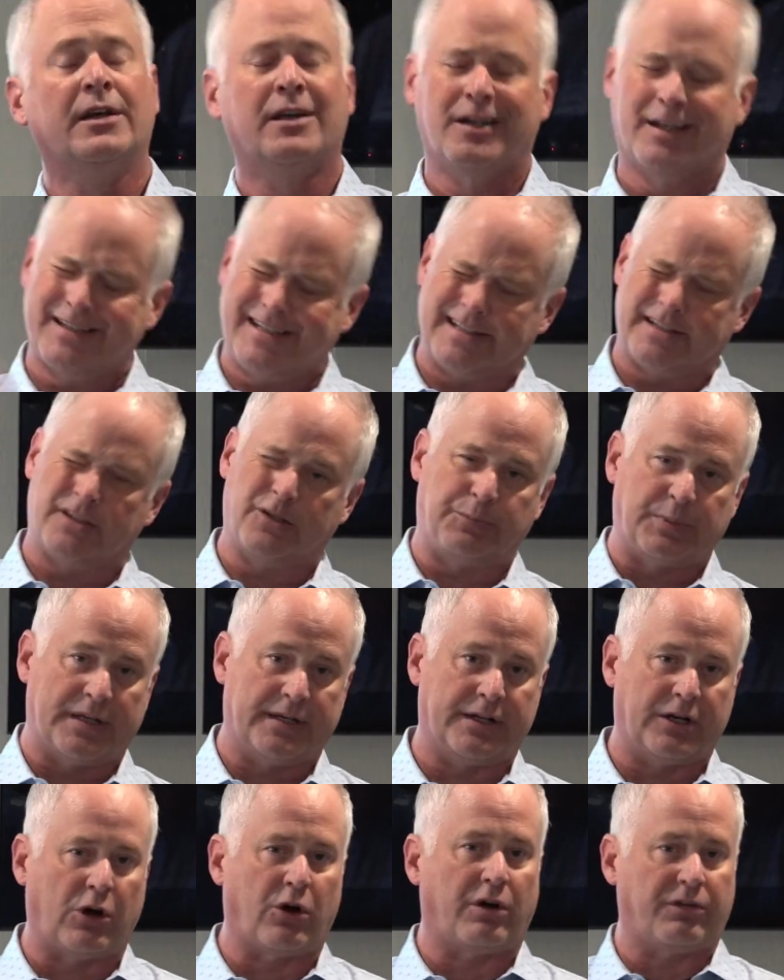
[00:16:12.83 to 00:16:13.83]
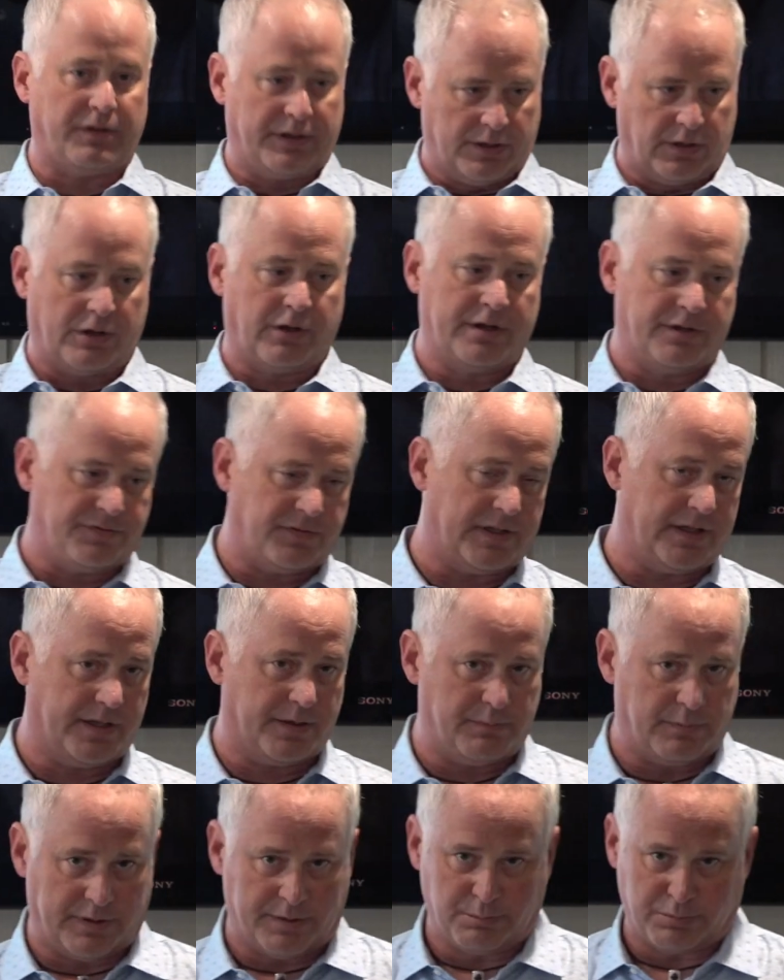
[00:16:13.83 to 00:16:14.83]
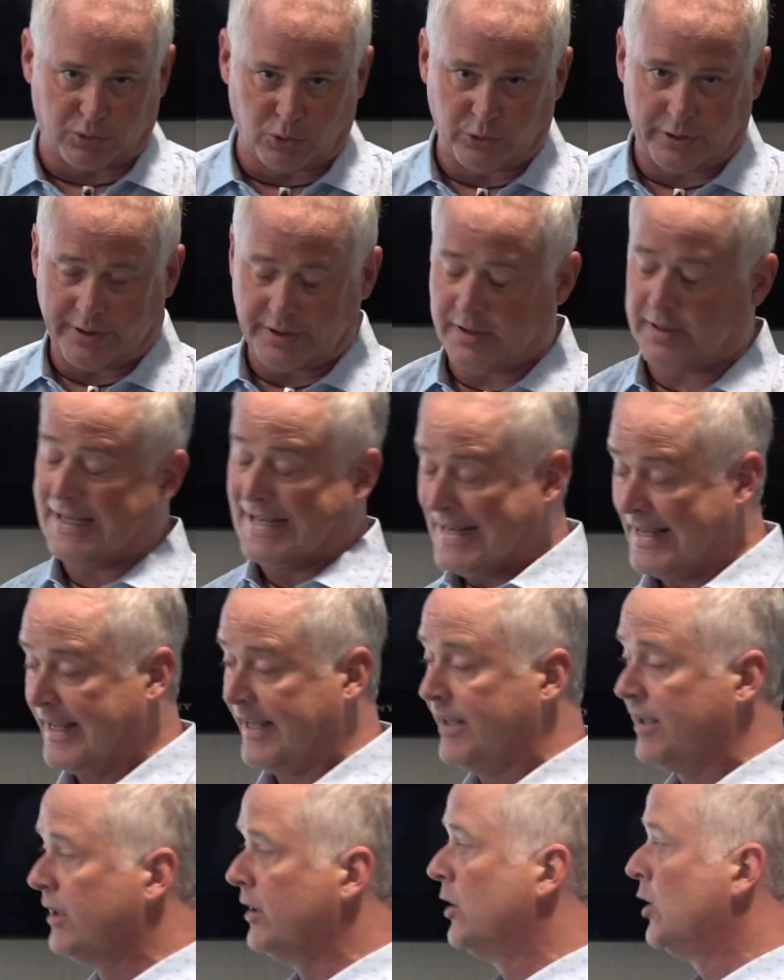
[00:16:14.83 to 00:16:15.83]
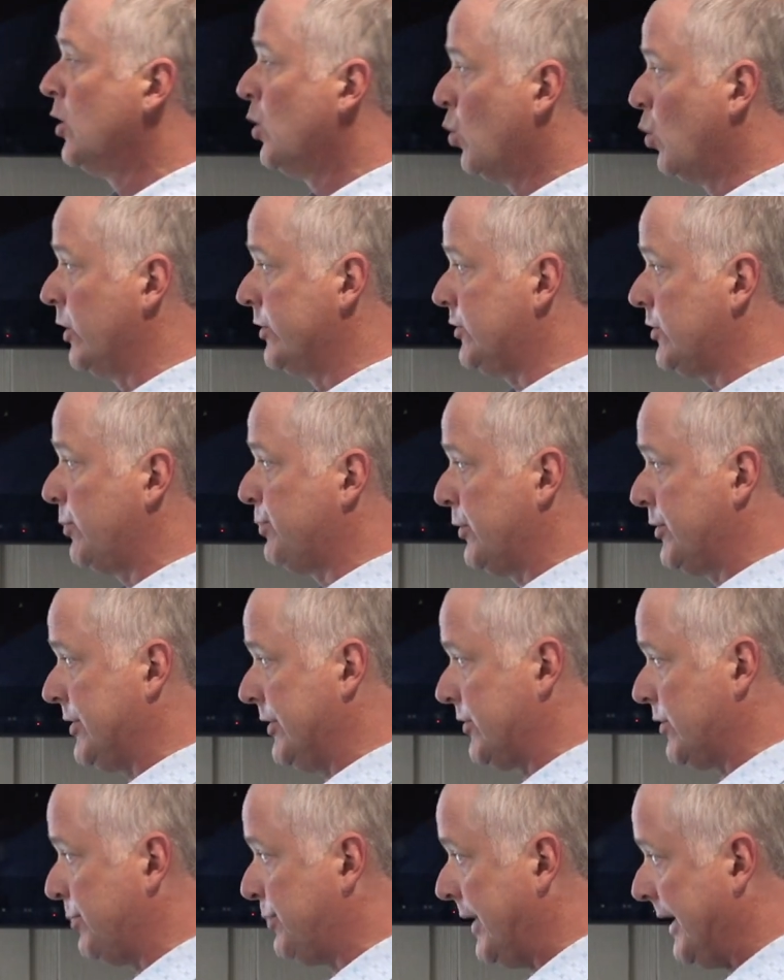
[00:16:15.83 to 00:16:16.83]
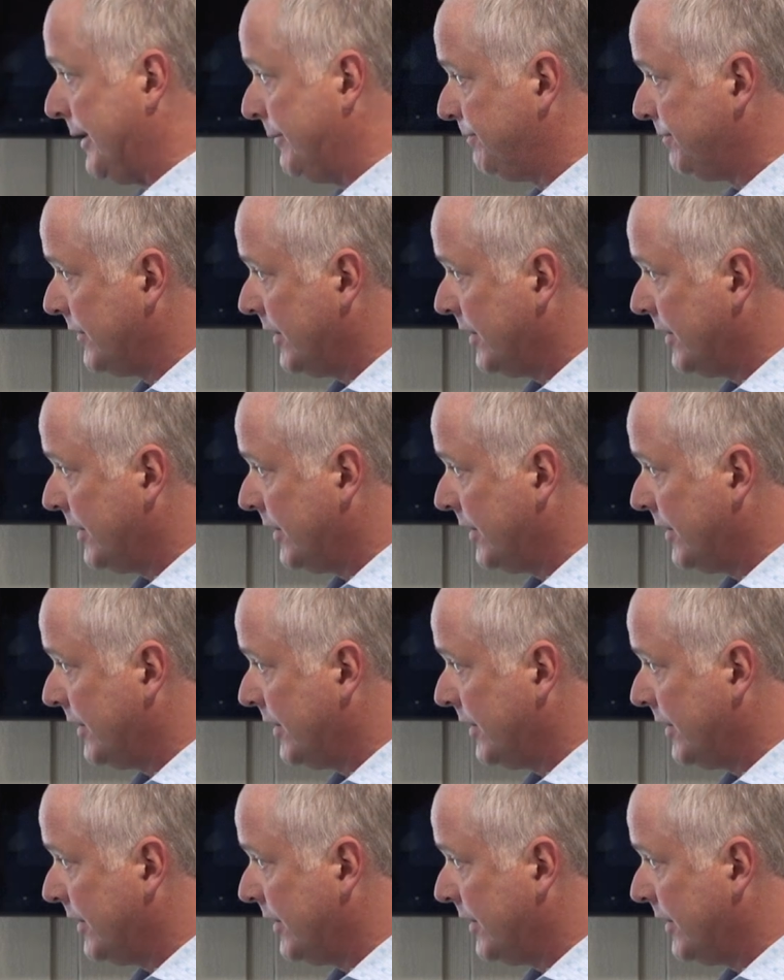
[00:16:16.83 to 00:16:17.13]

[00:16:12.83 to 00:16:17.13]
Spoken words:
again, depending on if the employee wants to participate.